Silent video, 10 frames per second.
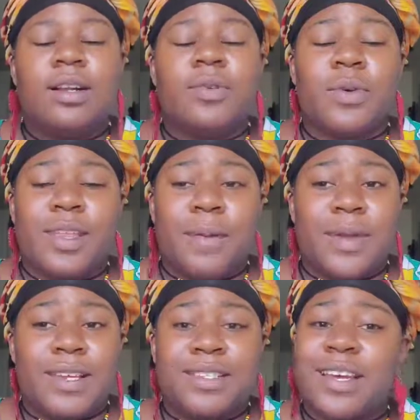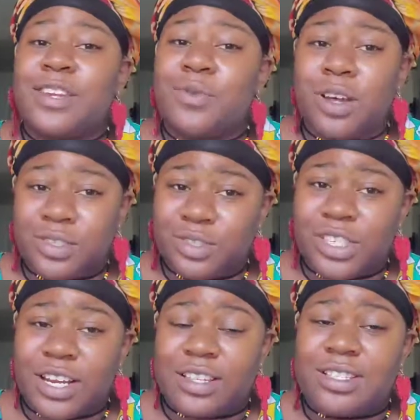With that being said, you also
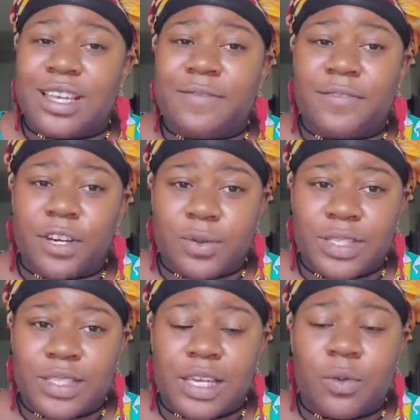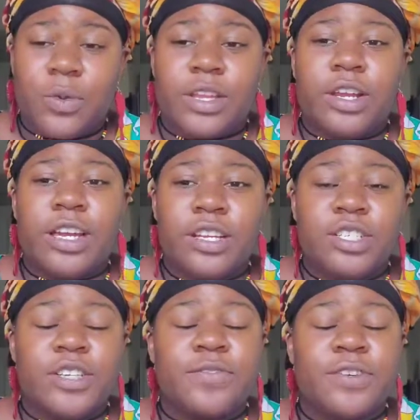share the same frequency. When your
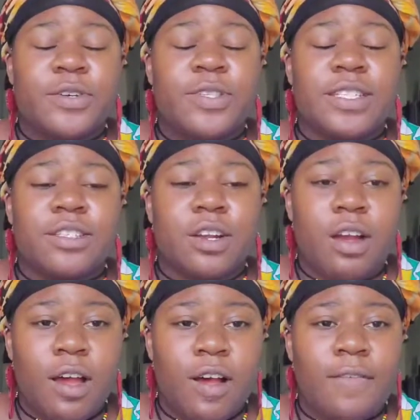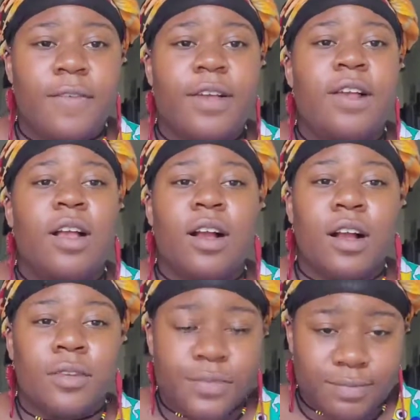energy frequencies are off,
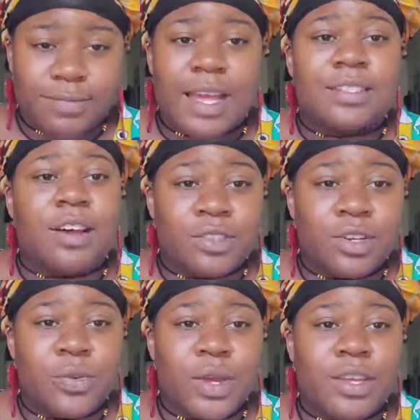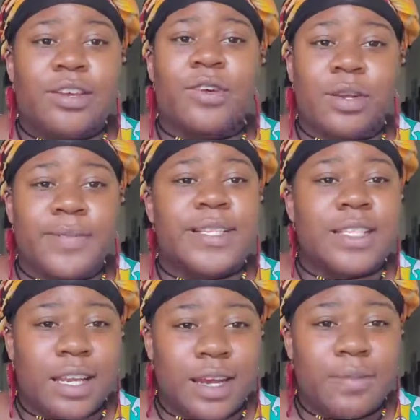that's also when you're in
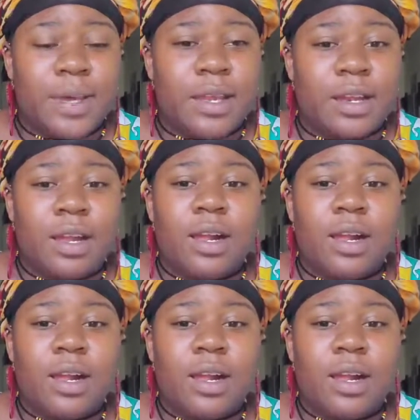misalignment.